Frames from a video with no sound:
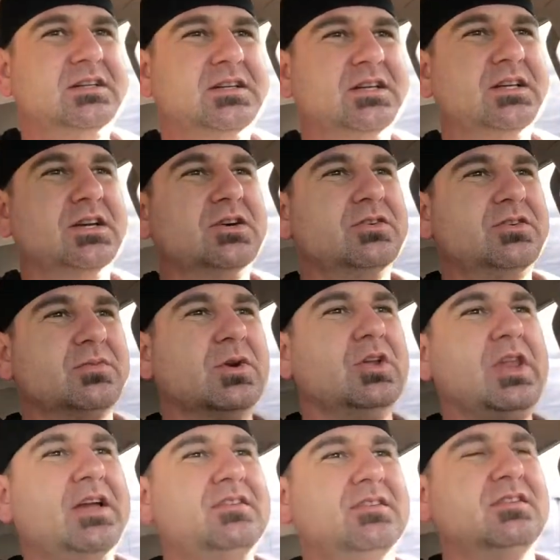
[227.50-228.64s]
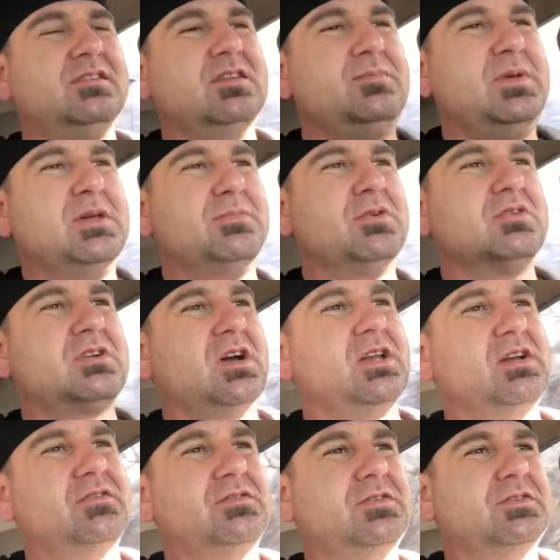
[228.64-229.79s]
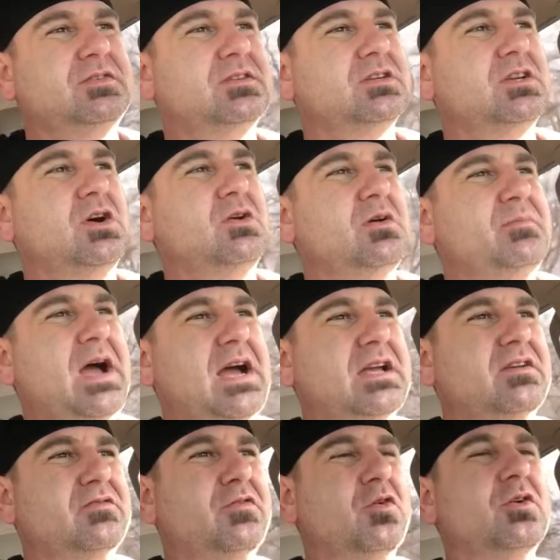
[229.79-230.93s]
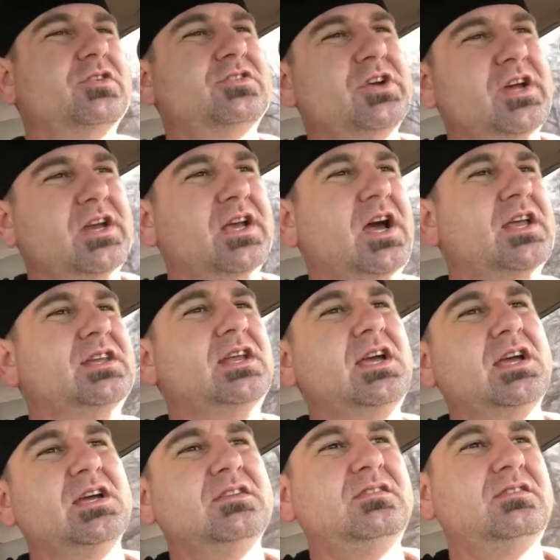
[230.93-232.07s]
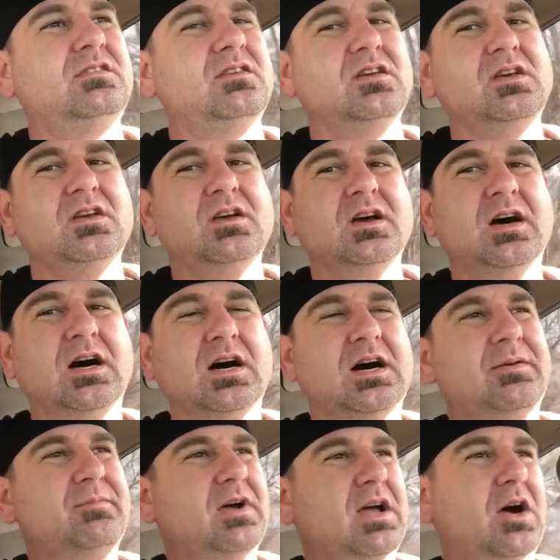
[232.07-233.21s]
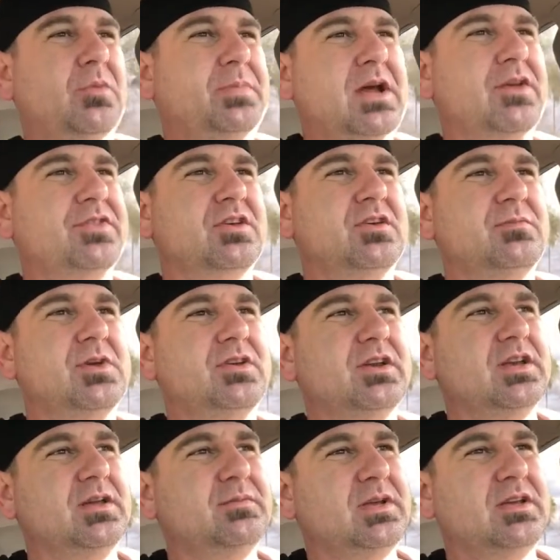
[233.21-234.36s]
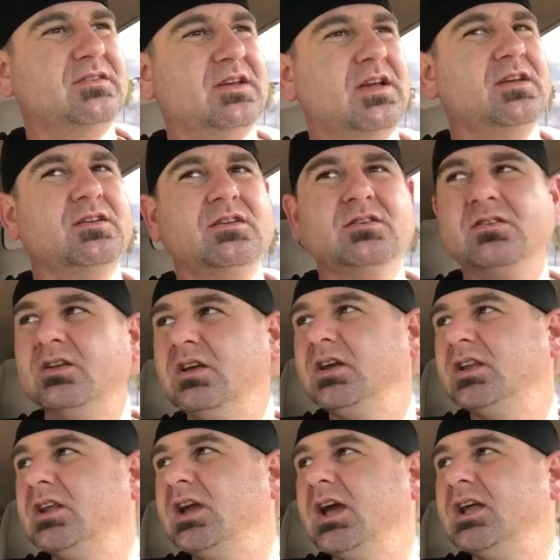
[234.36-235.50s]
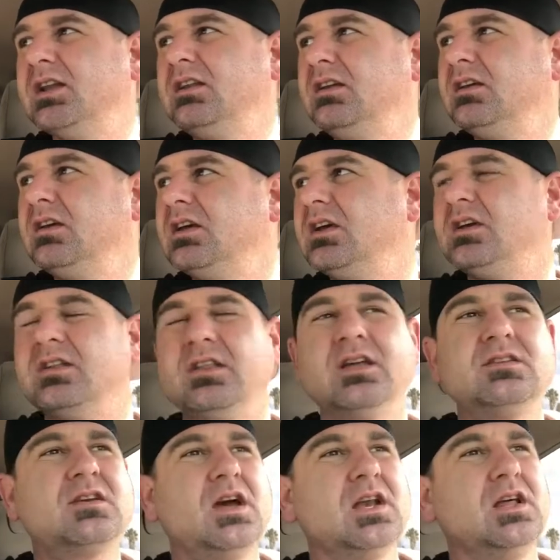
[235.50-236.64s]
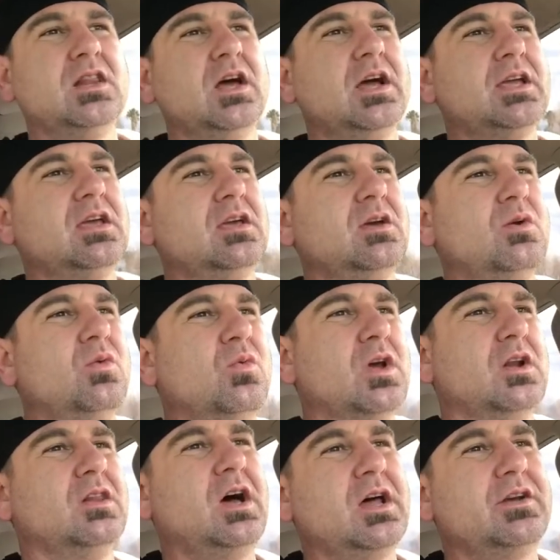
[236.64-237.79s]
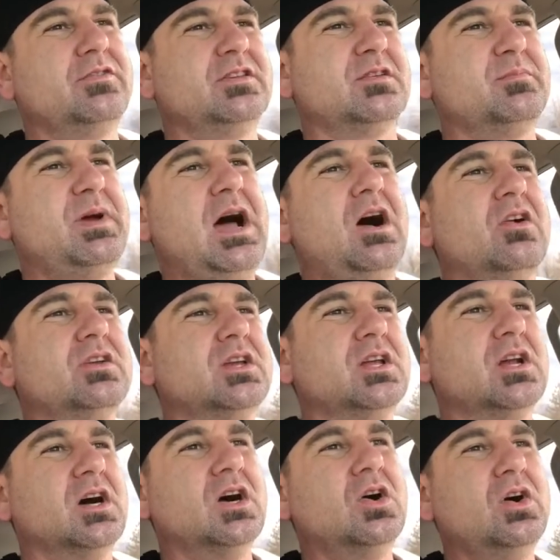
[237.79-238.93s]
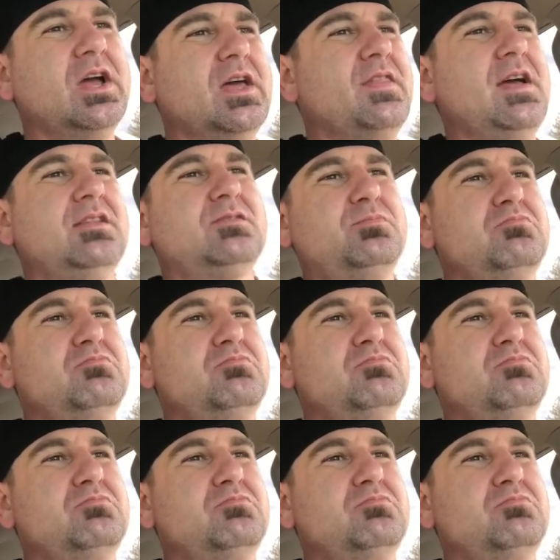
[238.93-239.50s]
it's real nice to see people kind of going back and forth, trading ideas, helping out the community, because in the end, that's kind of like what a lot of it's about, and that's